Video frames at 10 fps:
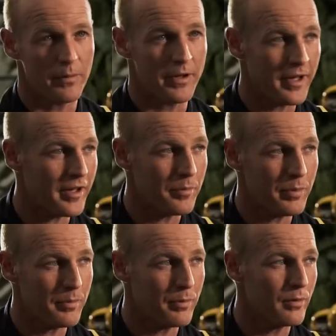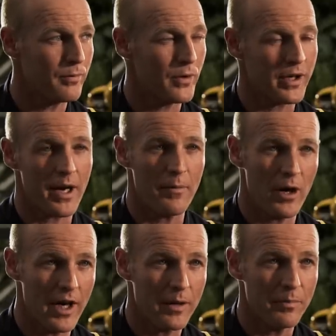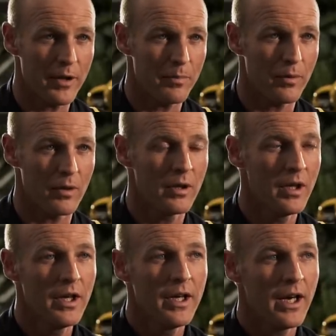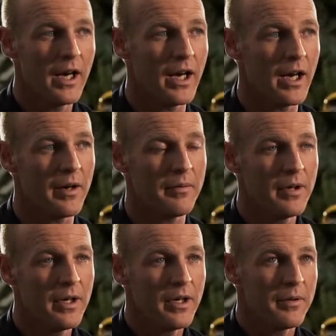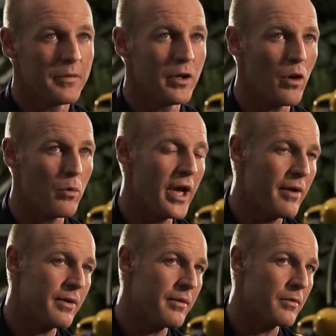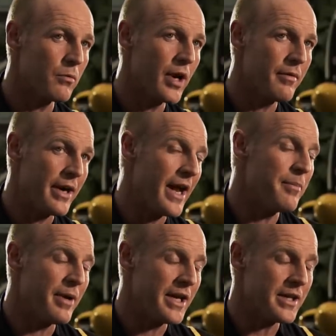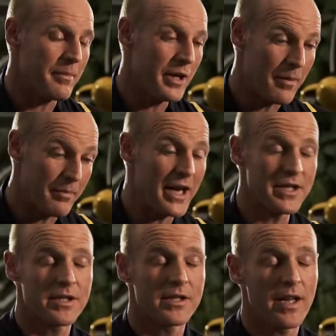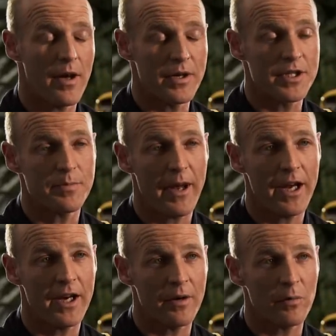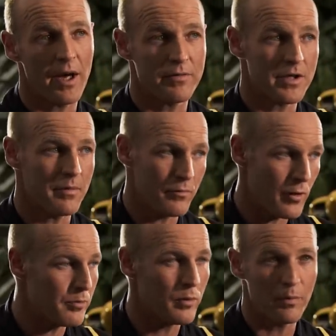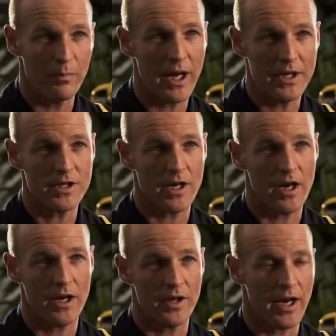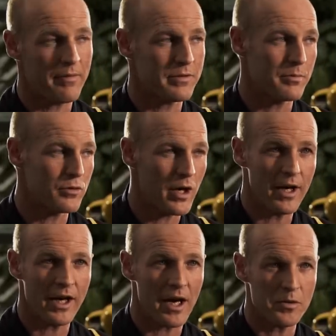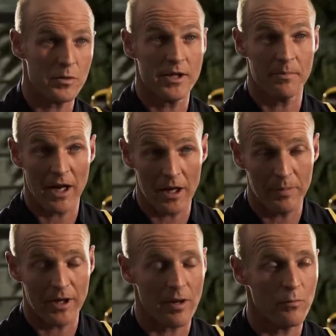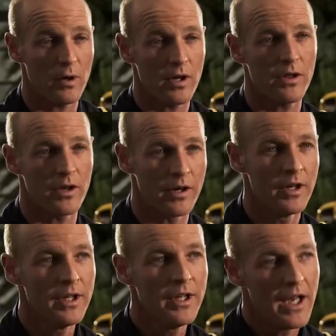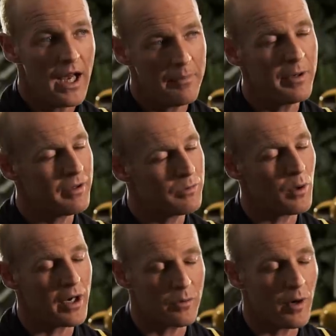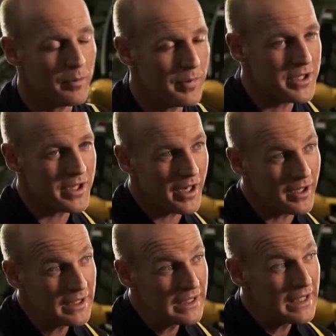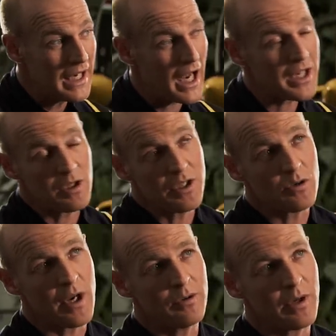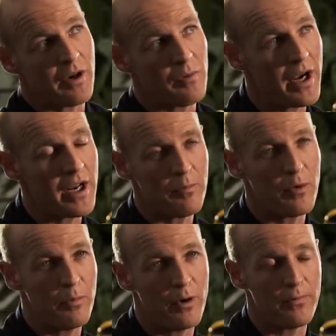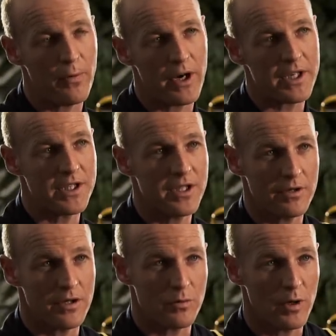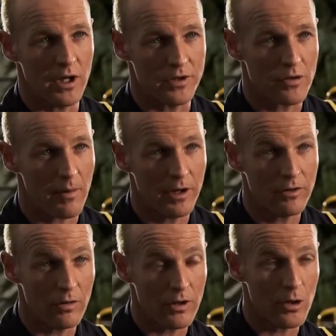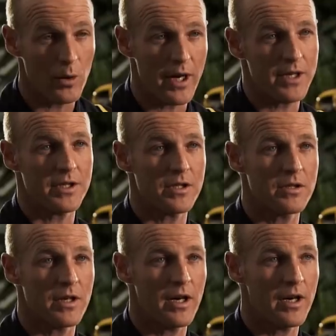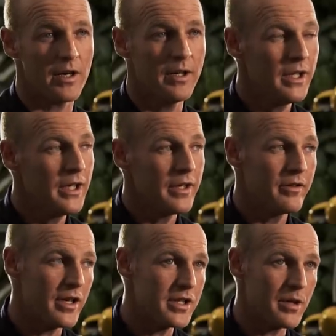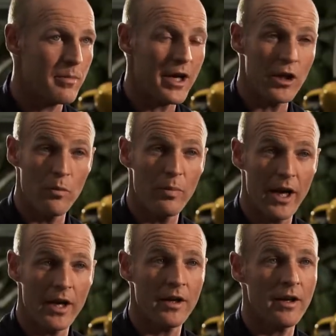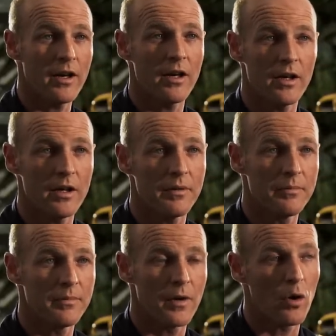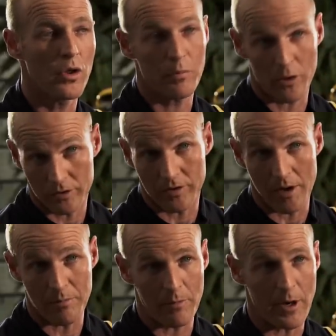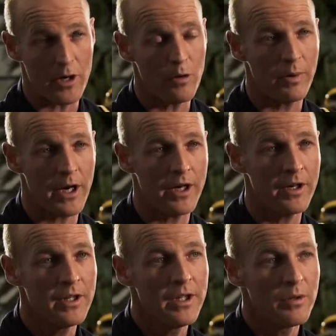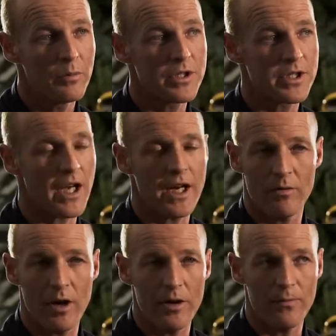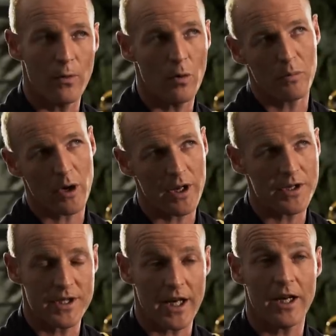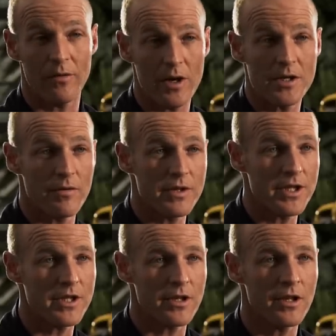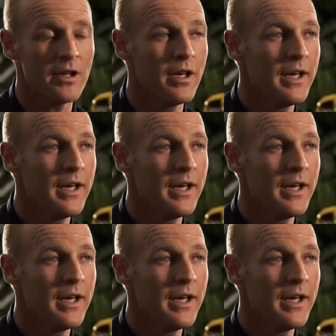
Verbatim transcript: from the data people, for the camera link people. Uh, you know, we have a we have an air base, I mean a base down in Spain, and we have some Red Bull planes there, and they have some training camps which I'm helping them with, and I've been quite quite busy and actually trying to get ready and prepared for next season as well. Traveling to the US, uh, testing my new plane um, or the prototype of my new plane which is getting ready for probably the second race of the season,